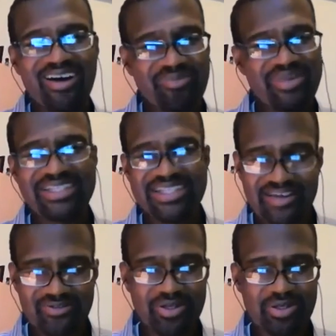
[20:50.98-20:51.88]
busy
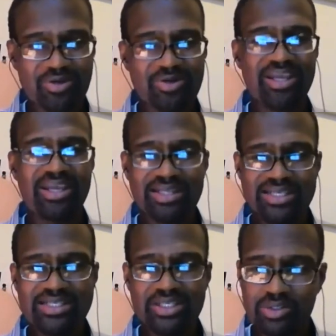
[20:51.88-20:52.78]
afternoon, and
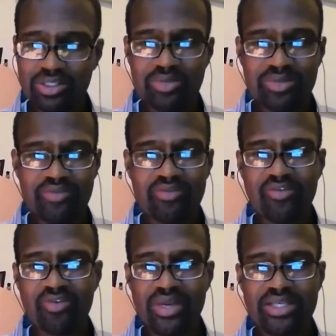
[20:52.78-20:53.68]
listen to a little bit of
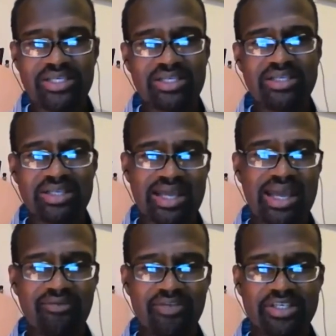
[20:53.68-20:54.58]
information that I
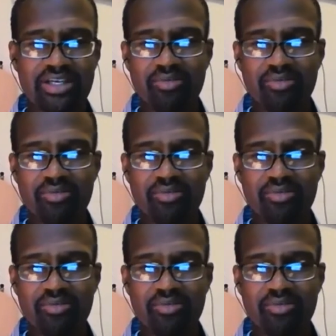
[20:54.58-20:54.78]
have to share.